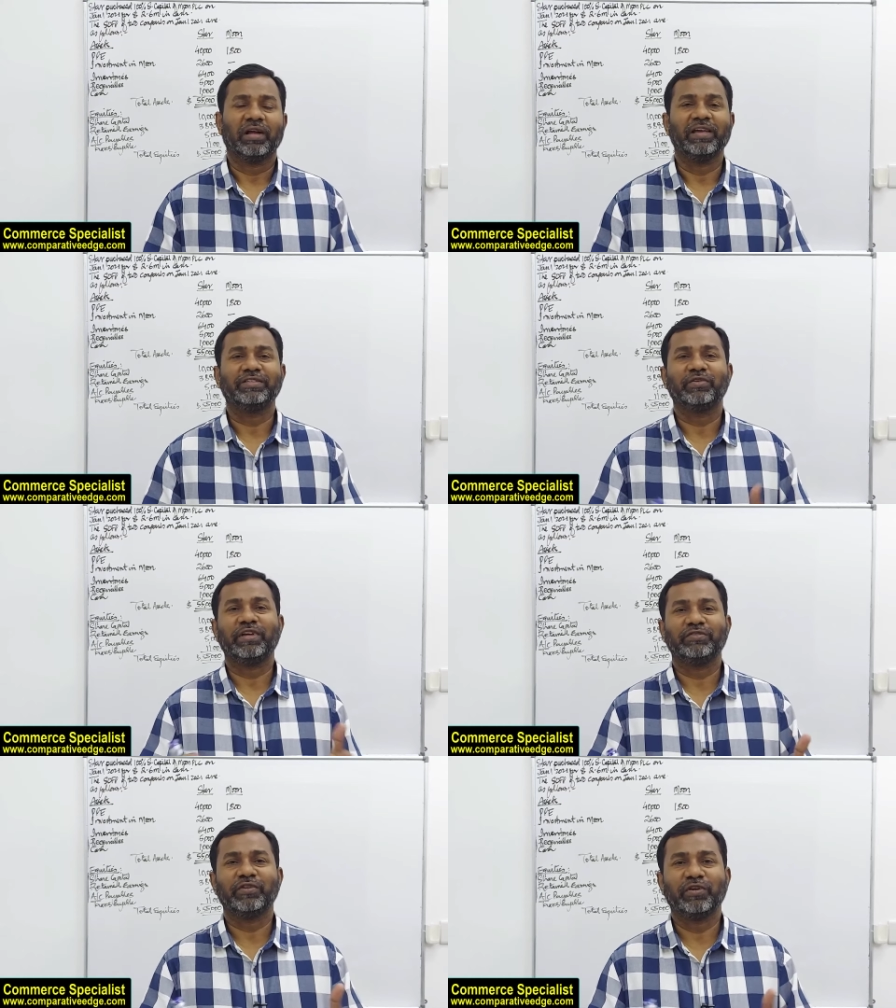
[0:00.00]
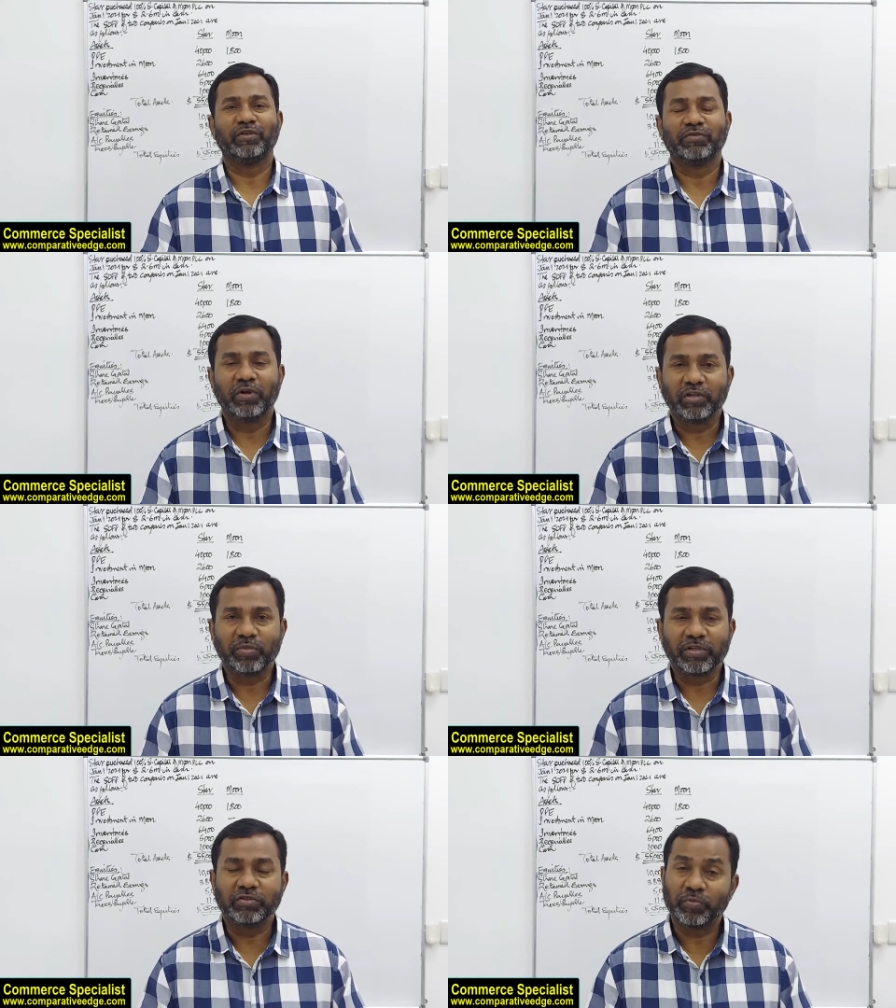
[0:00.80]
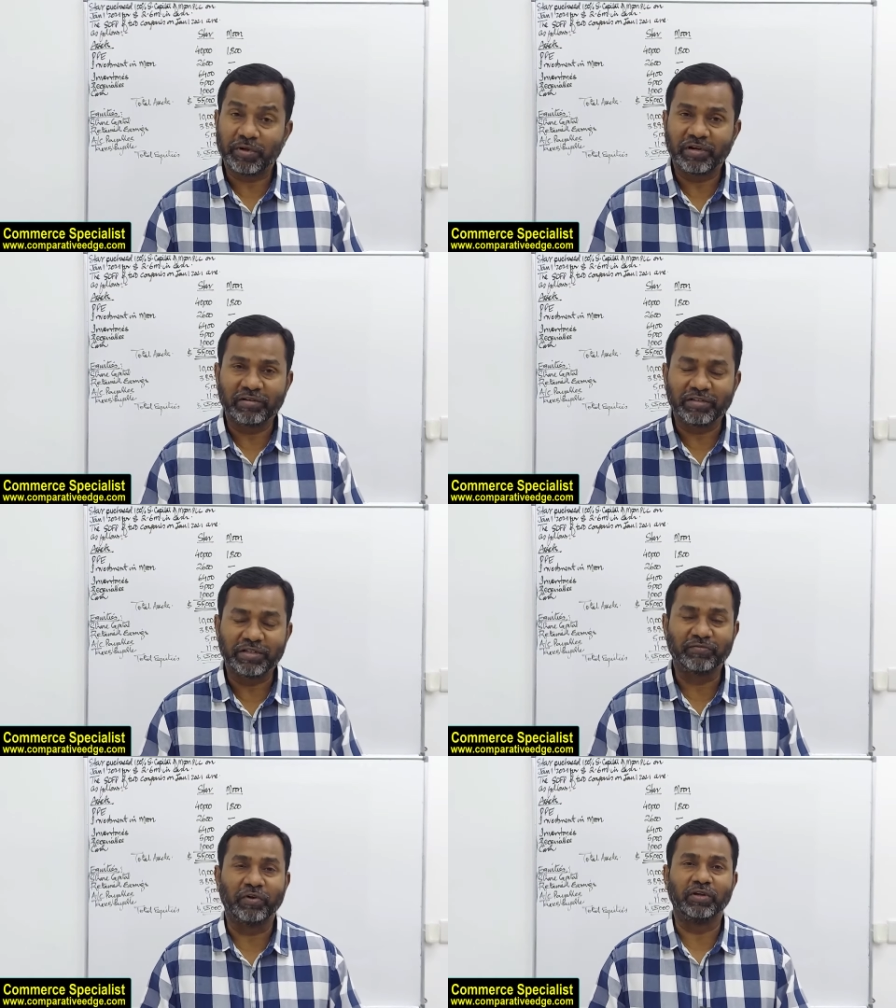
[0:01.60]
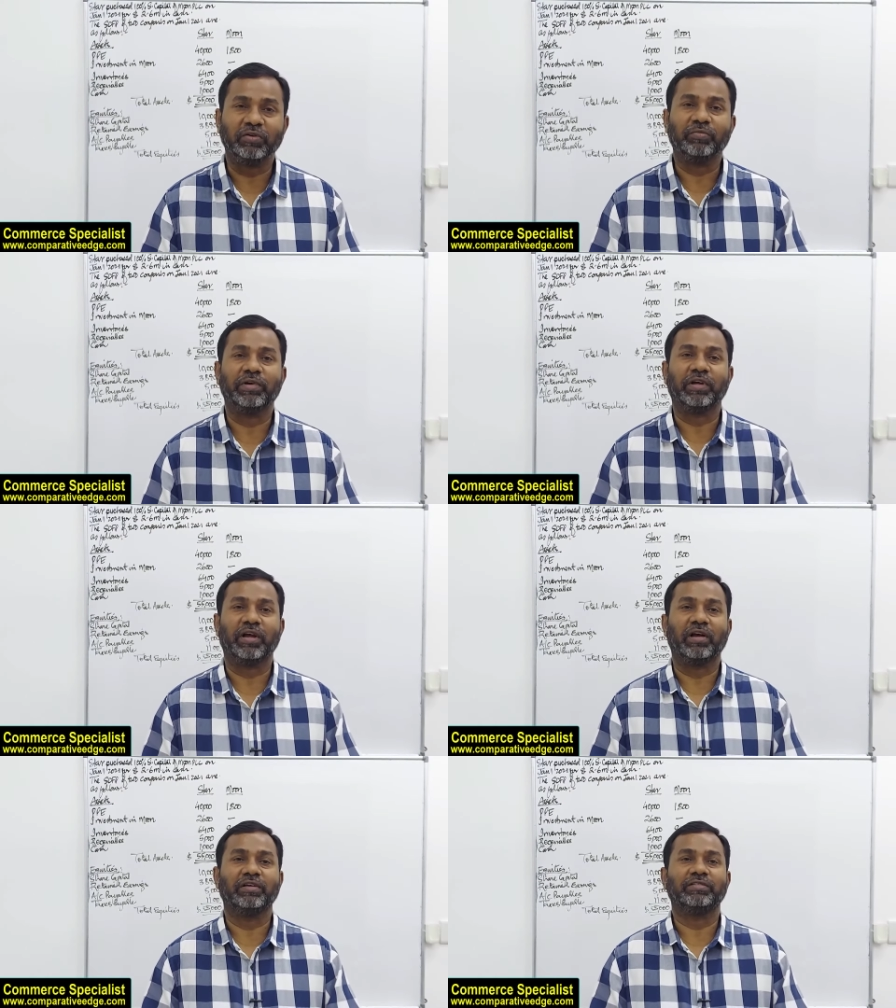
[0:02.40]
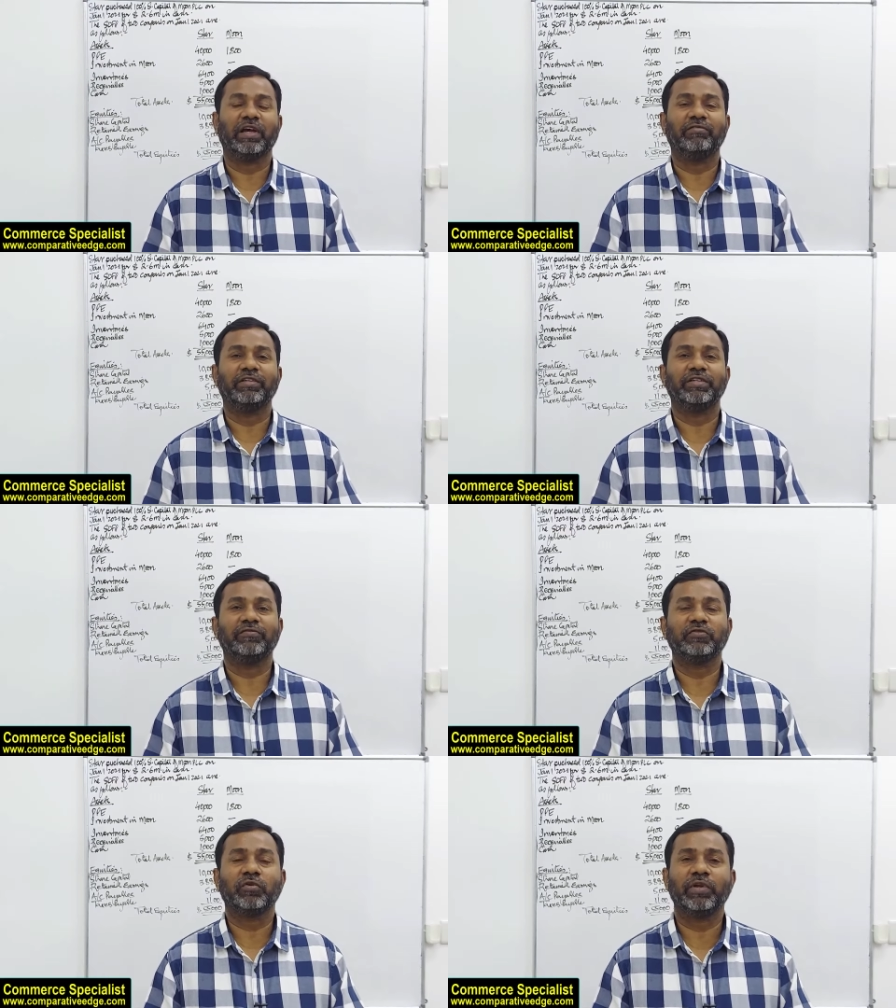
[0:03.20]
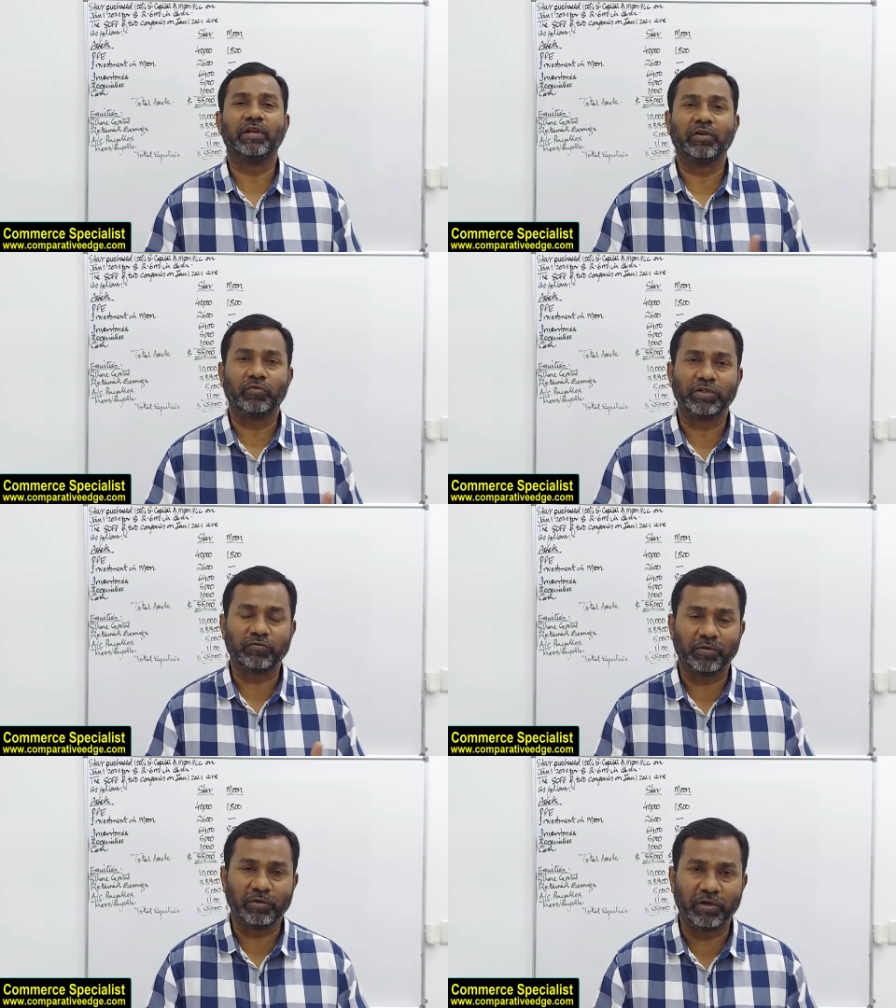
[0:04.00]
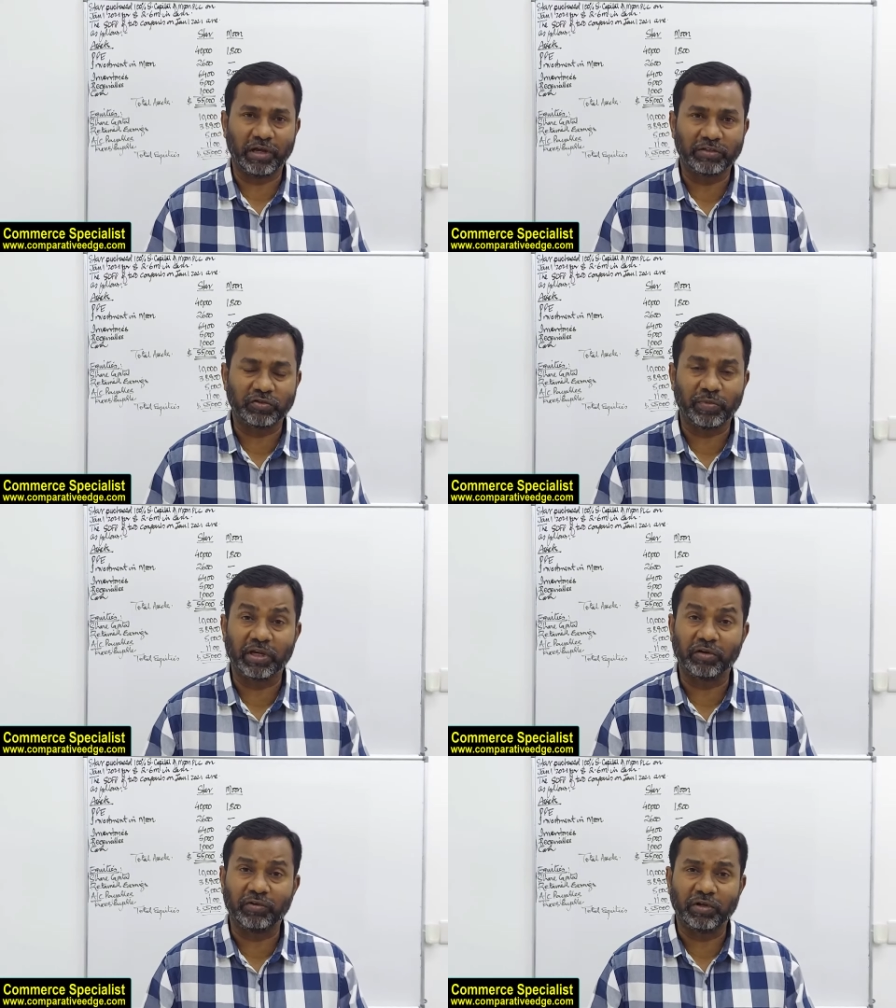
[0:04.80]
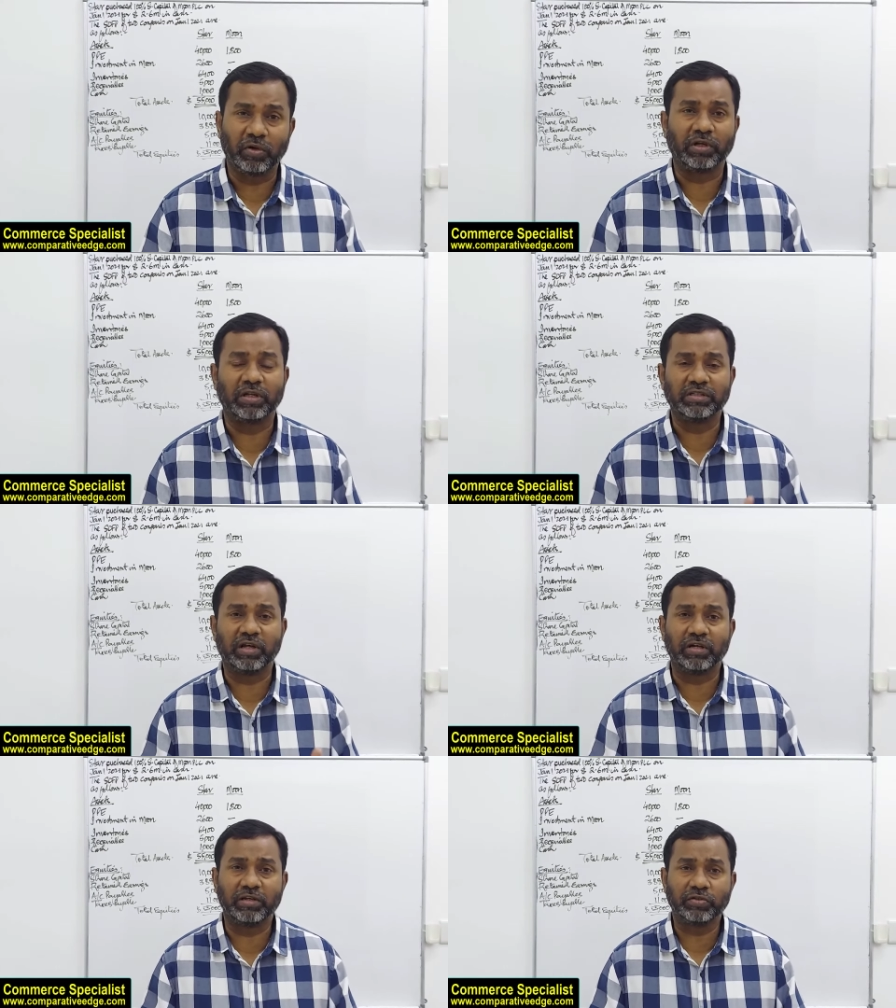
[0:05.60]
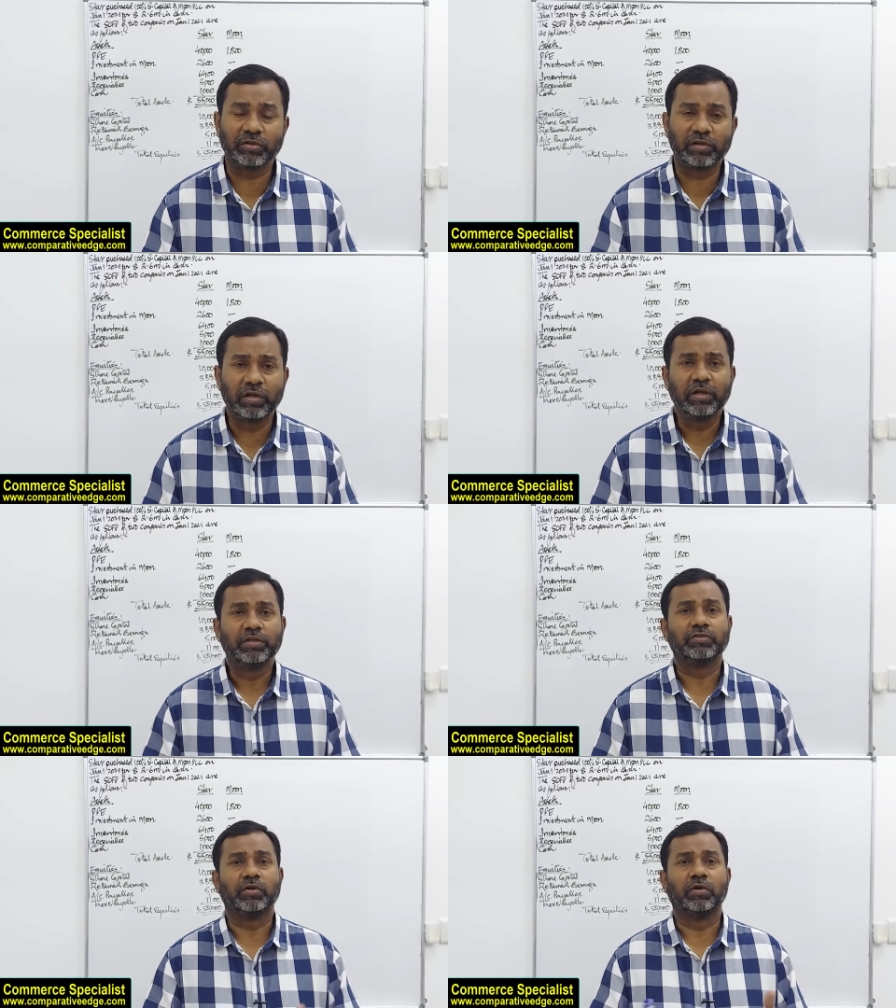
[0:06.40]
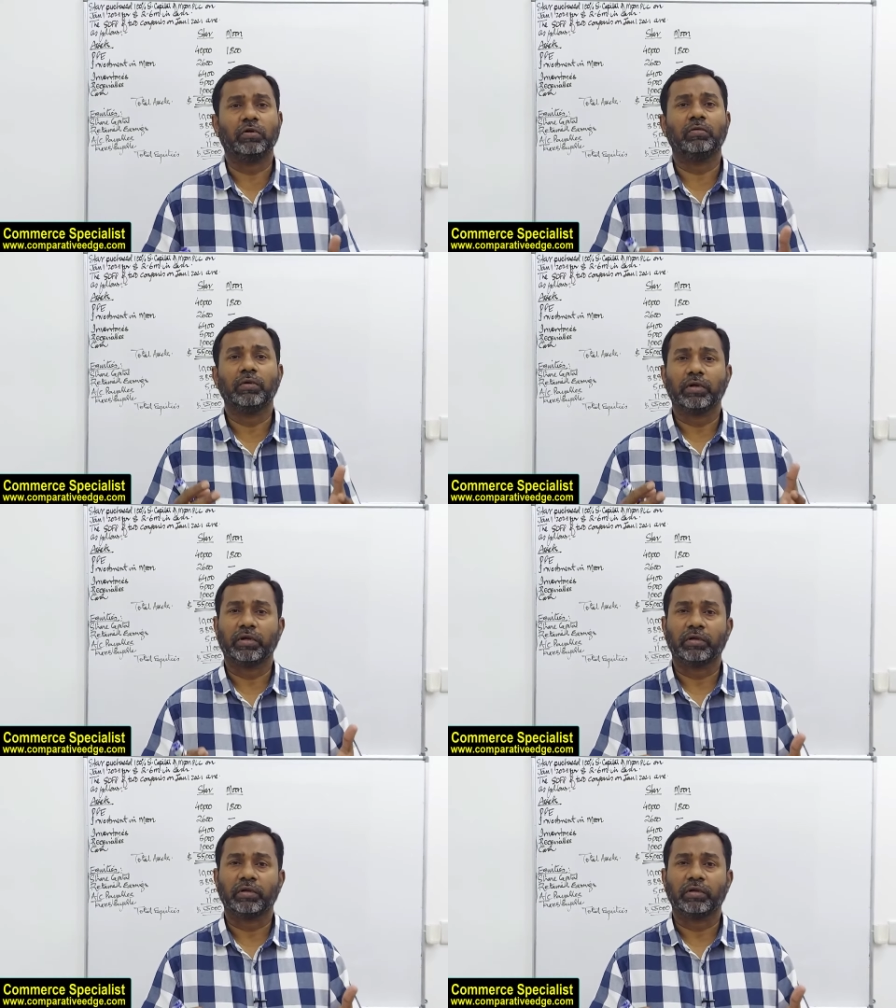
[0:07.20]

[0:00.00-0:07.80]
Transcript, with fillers: guys today's video is going to be super interesting for you because I've received so many requests from you guys to make a video on consolidation so